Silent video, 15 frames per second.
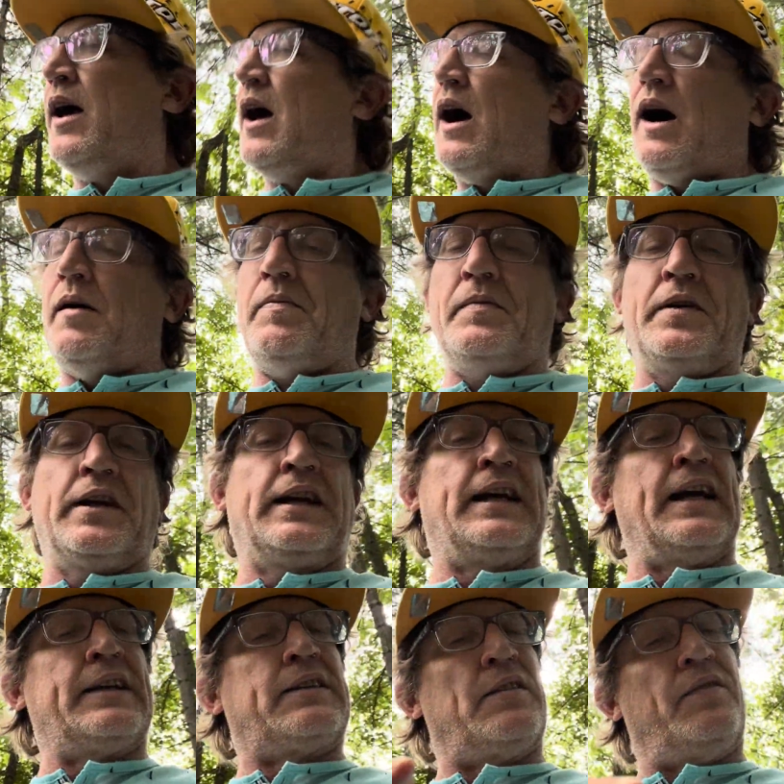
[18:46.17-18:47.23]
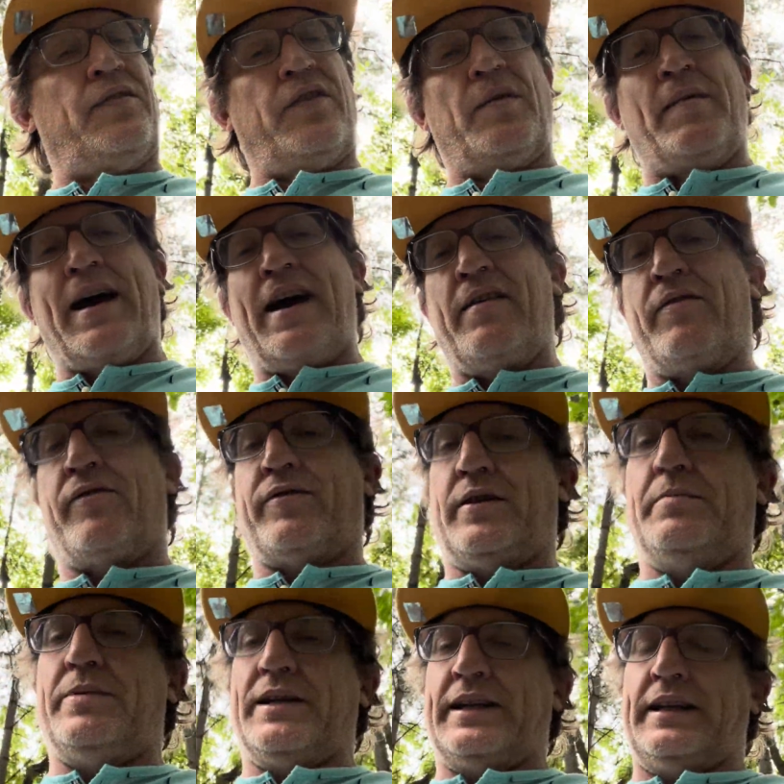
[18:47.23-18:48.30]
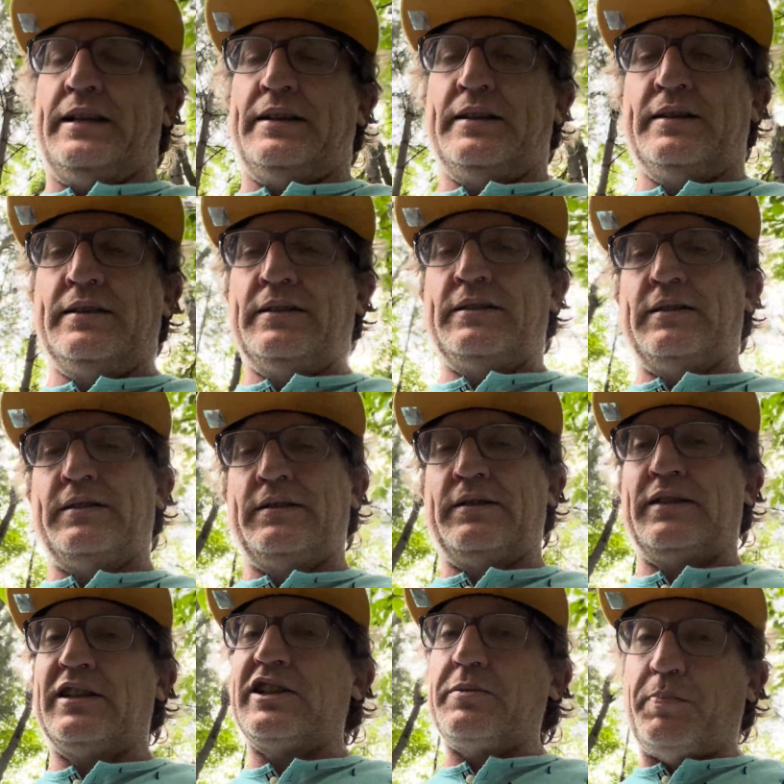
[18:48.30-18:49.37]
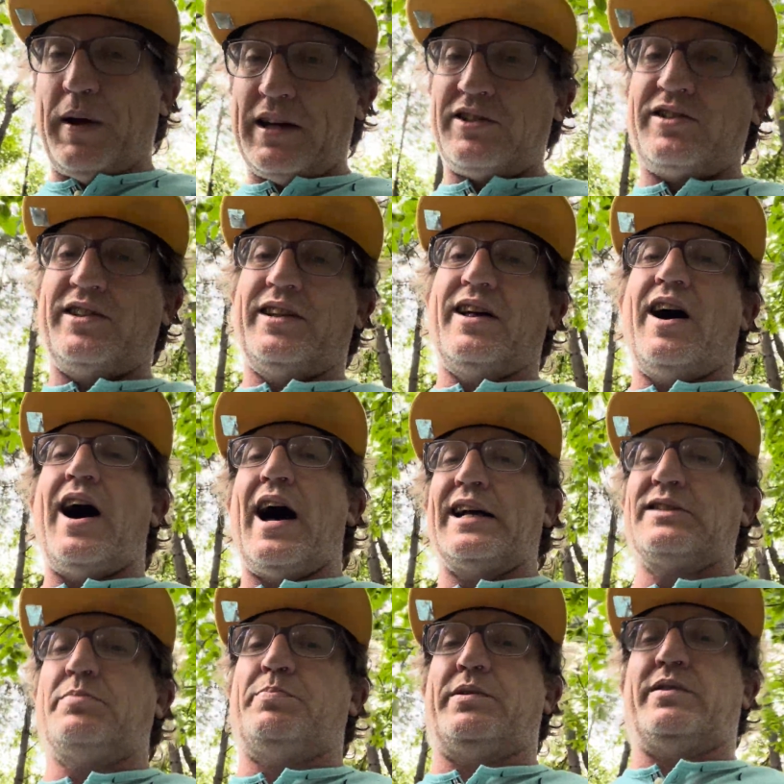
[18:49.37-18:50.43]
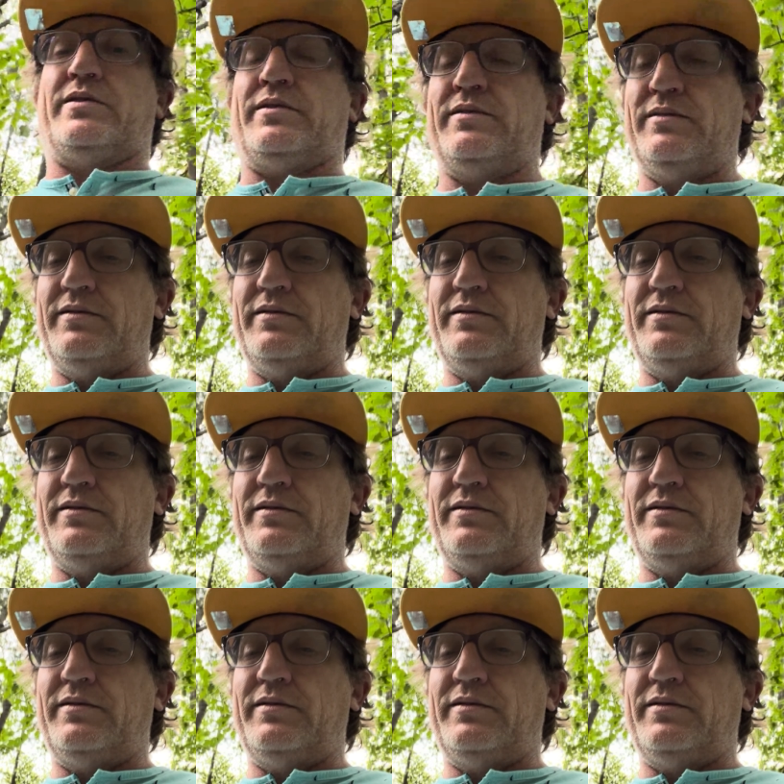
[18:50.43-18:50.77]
I'm gonna get them from everybody. Especially the hospital.